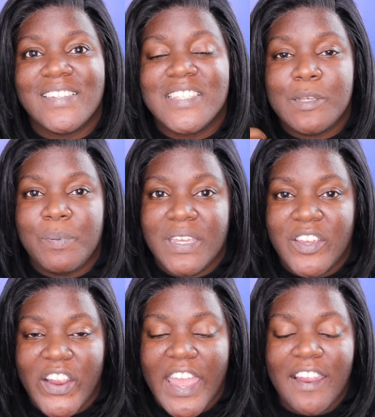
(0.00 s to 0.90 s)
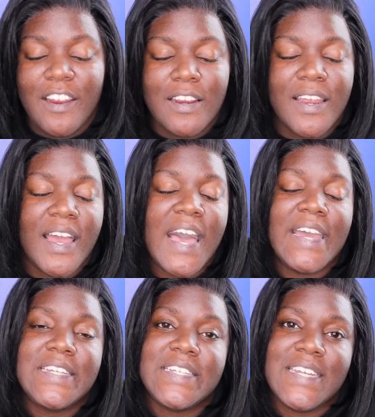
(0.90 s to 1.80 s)
dipping your hair.
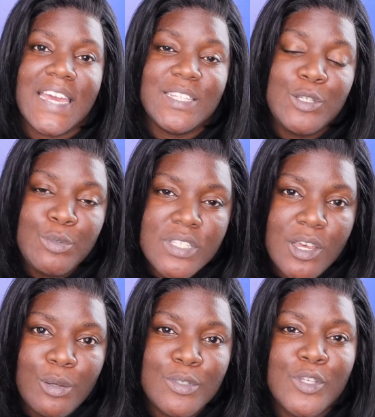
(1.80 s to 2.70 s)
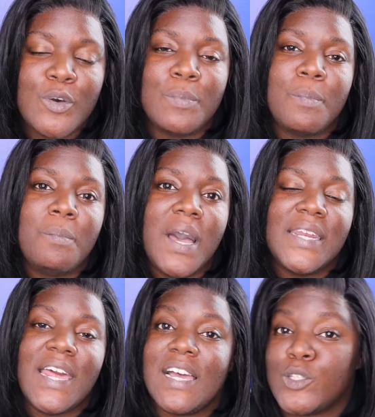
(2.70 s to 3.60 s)
I did not do so, so my
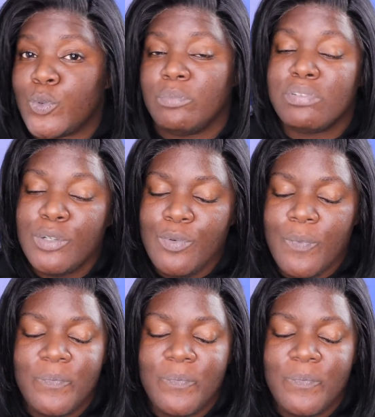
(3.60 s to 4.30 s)
knots were blue.